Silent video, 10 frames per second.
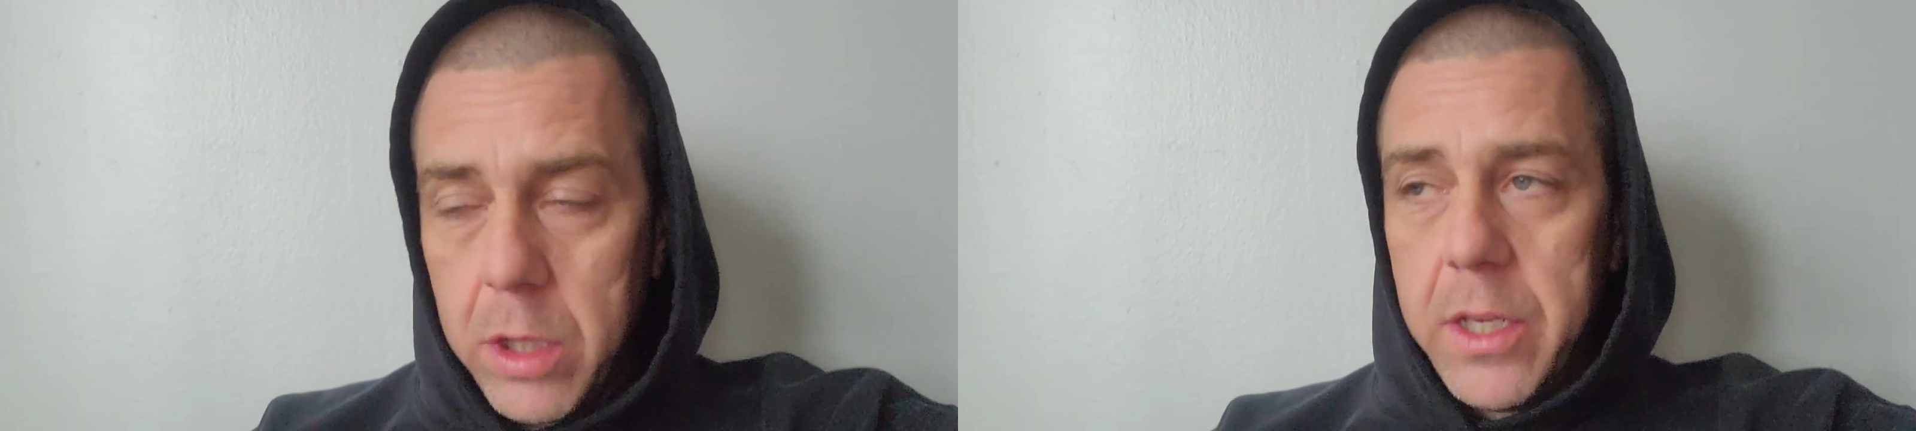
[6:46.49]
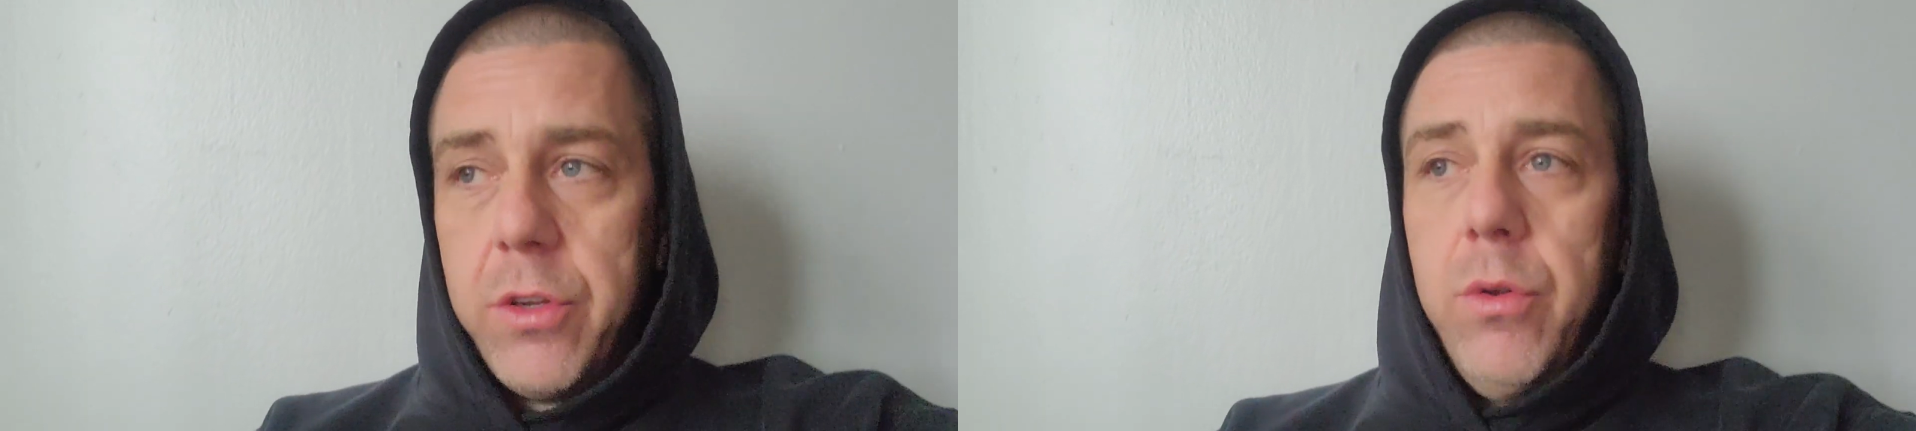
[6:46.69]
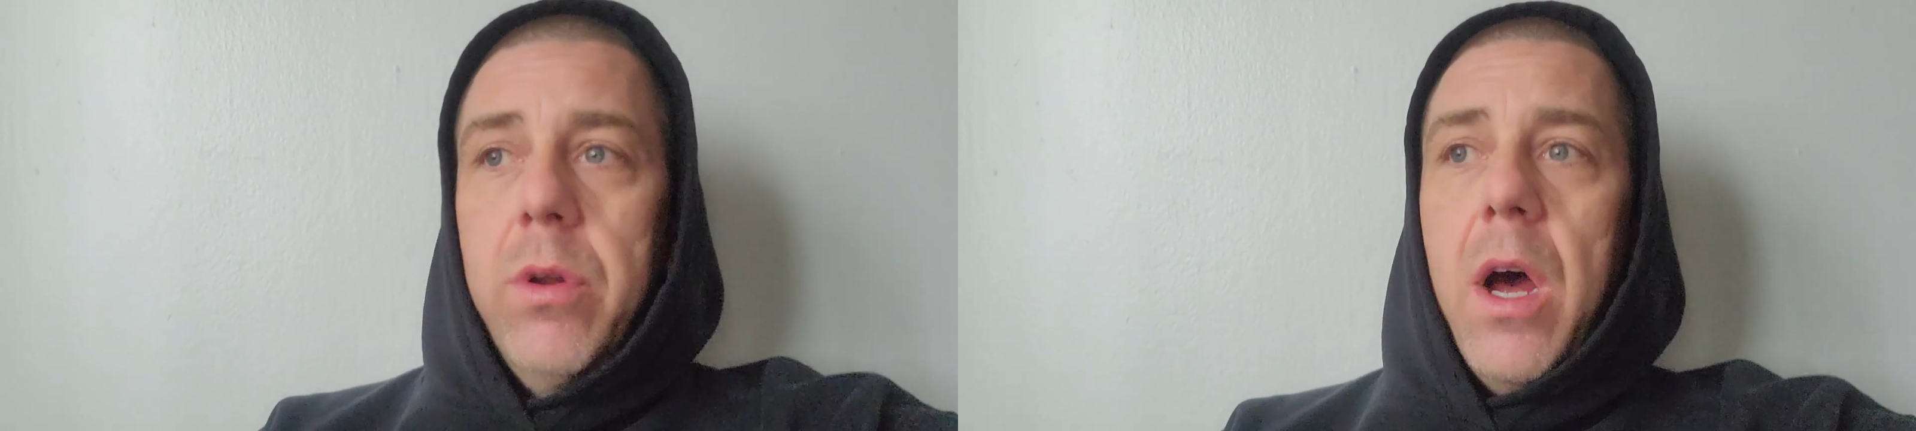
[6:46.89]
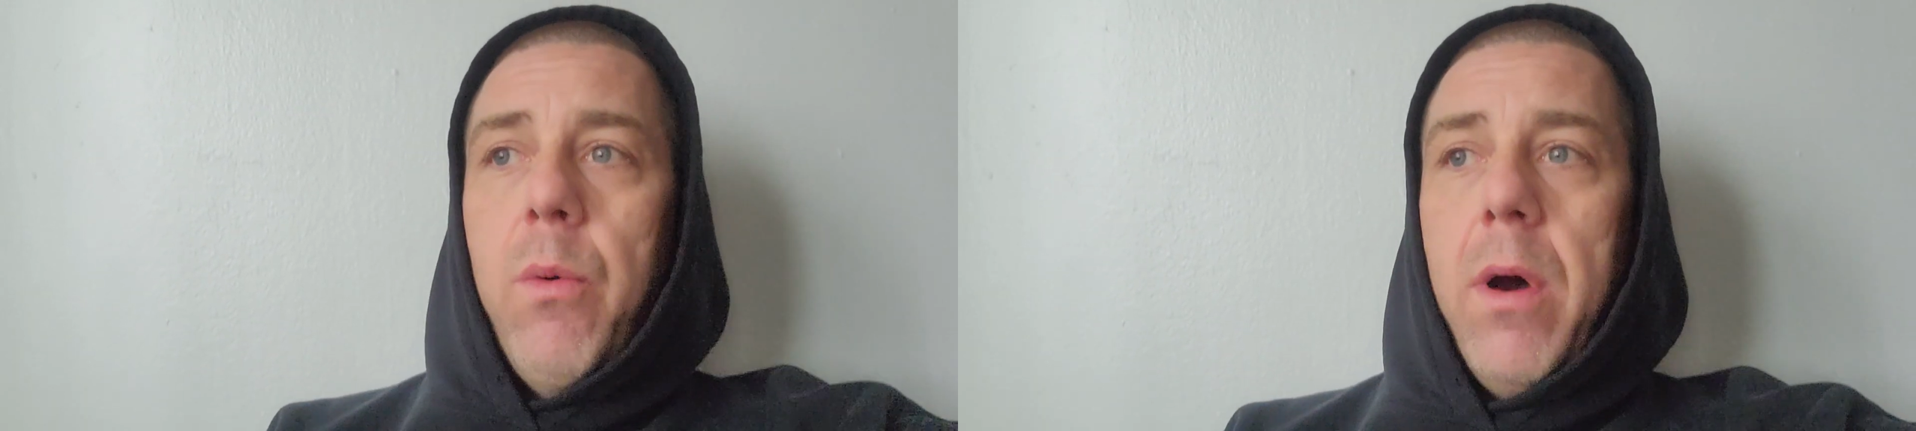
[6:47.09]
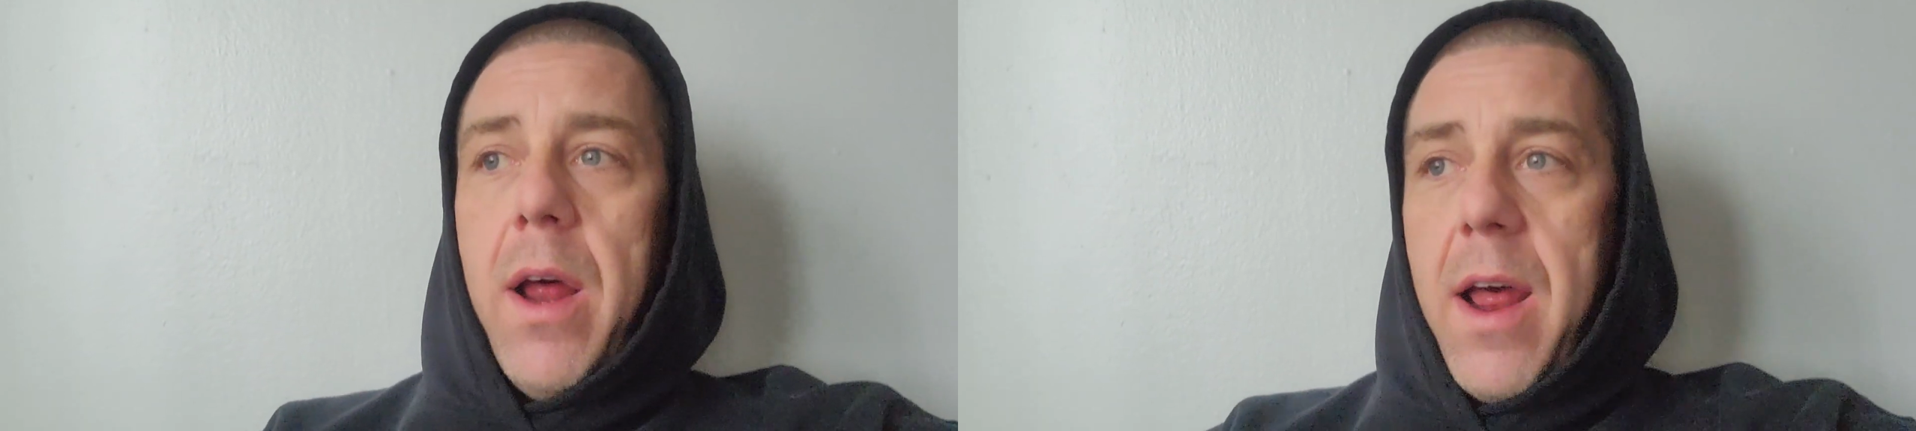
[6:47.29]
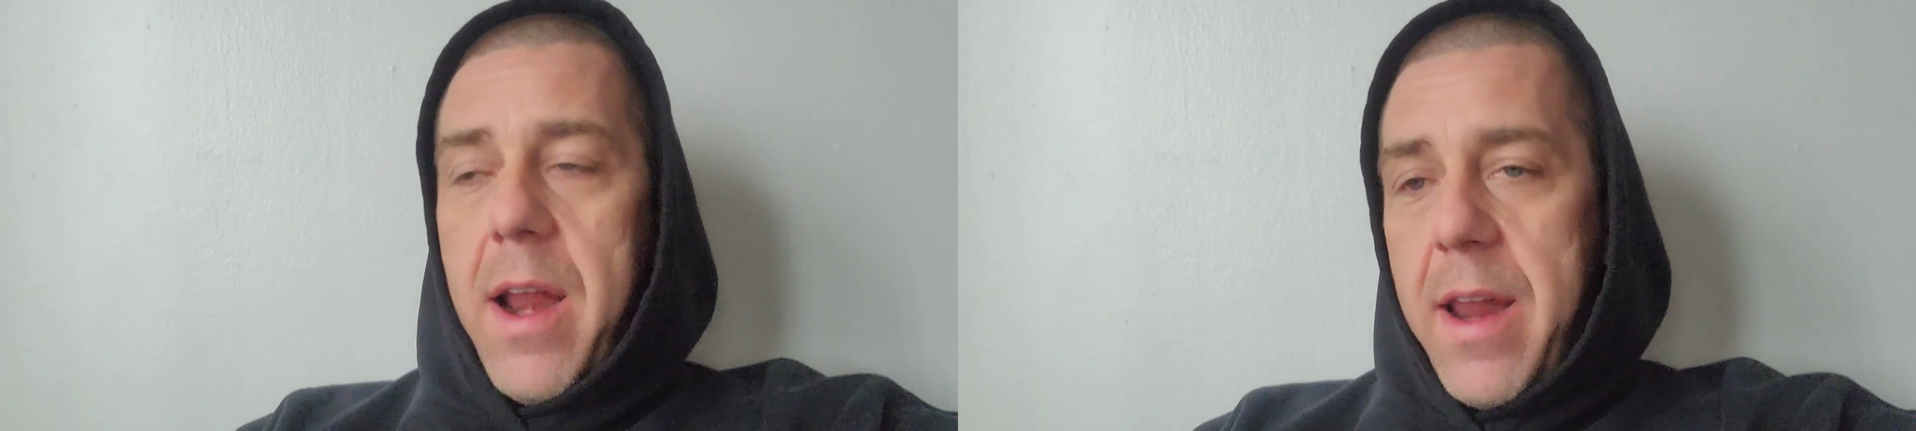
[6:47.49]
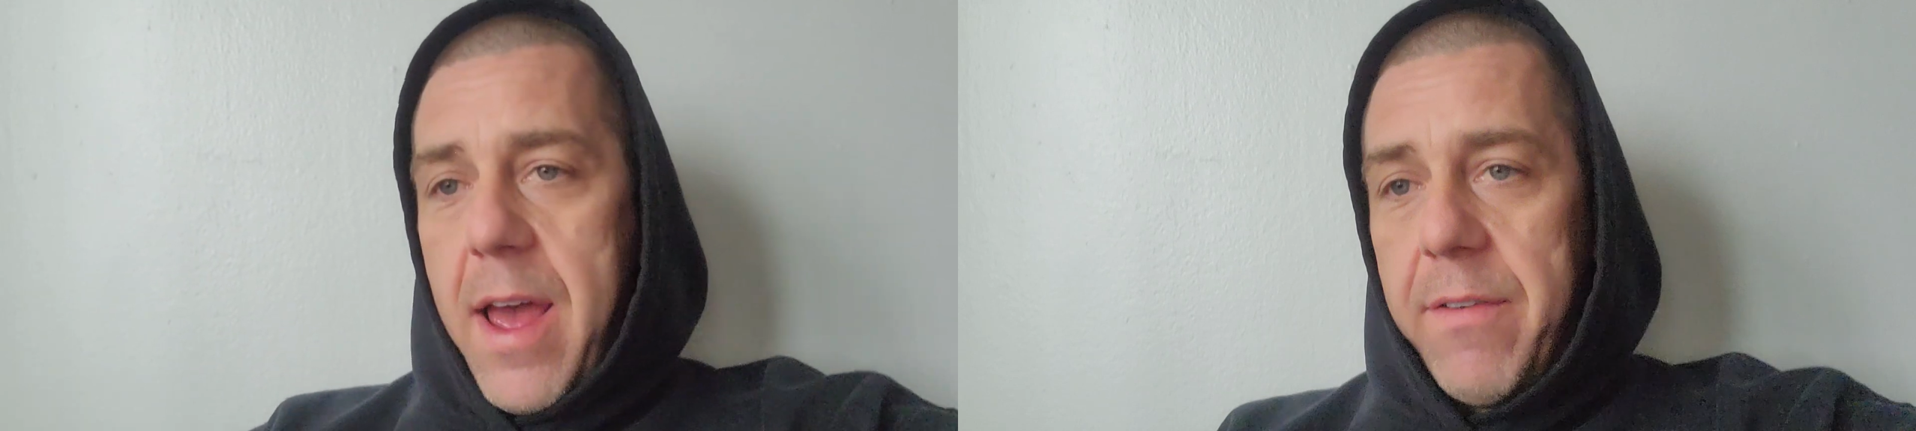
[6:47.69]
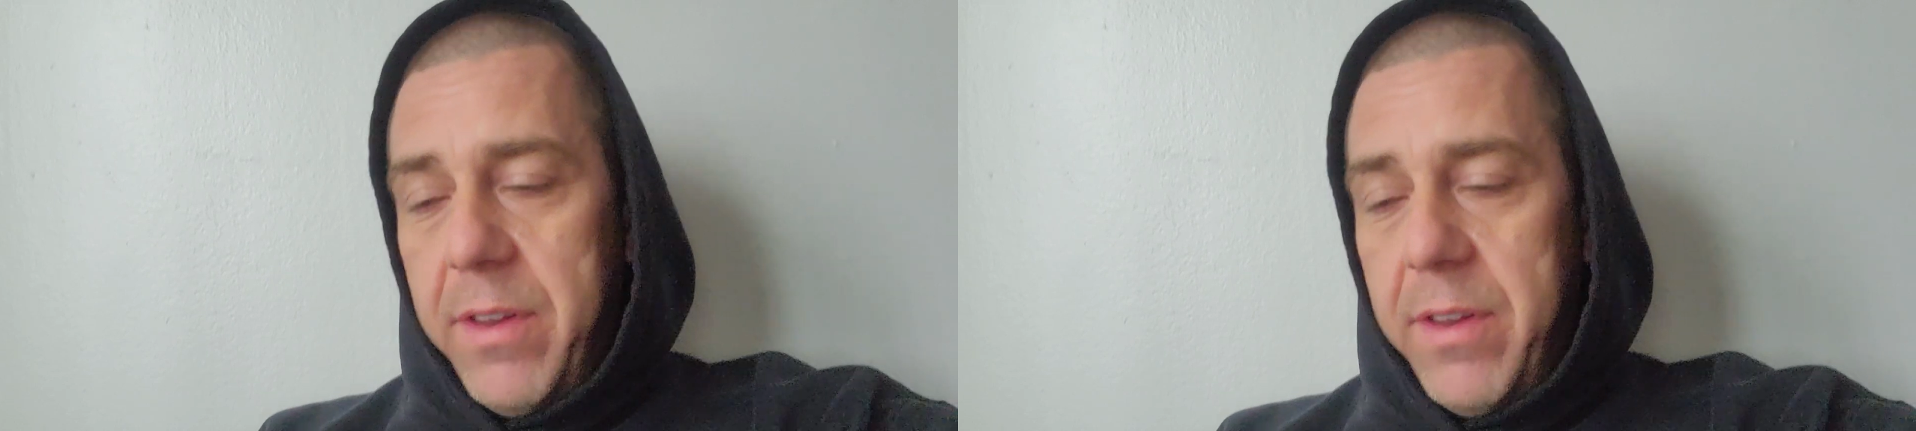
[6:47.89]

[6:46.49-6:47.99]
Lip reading: Like, do you not want to have